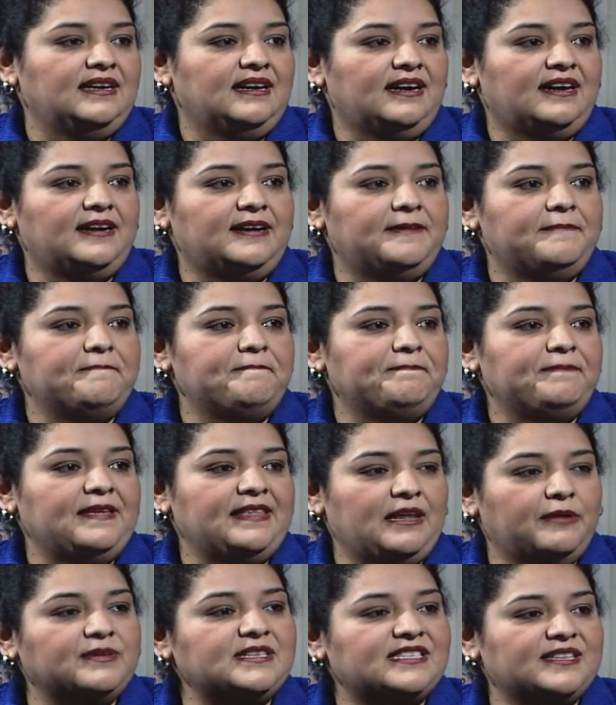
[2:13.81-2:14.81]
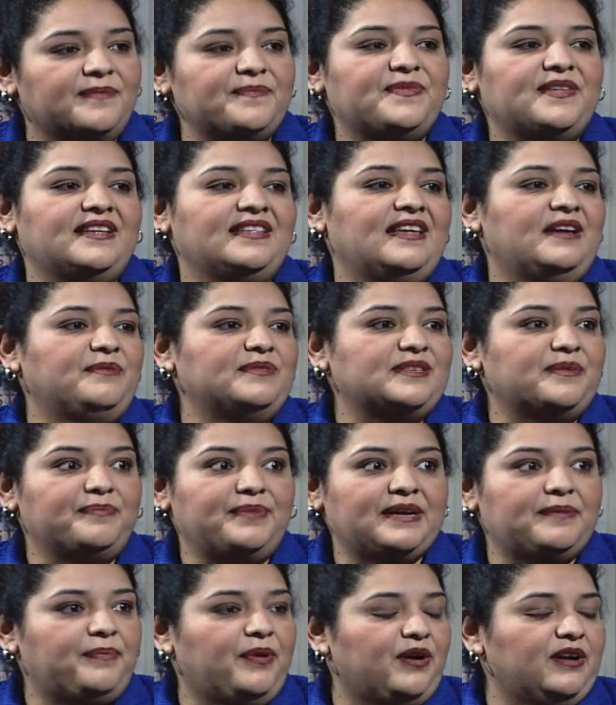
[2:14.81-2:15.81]
And that was something that was a
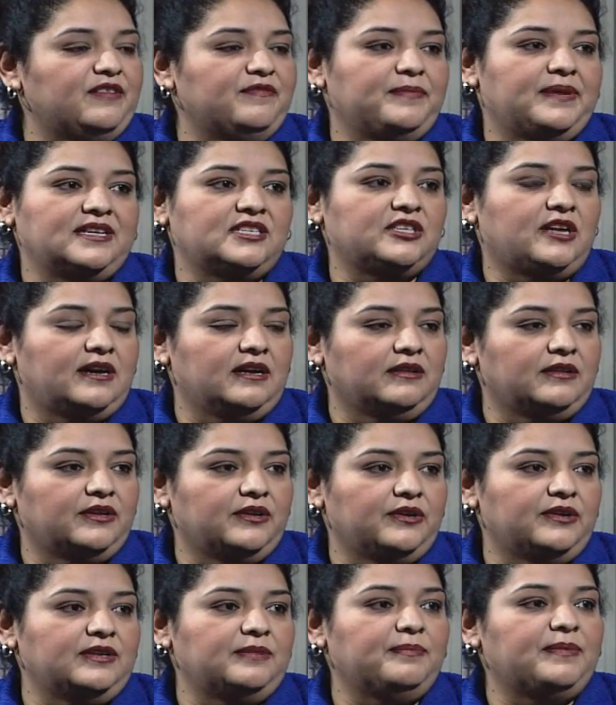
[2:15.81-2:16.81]
big part of my childhood.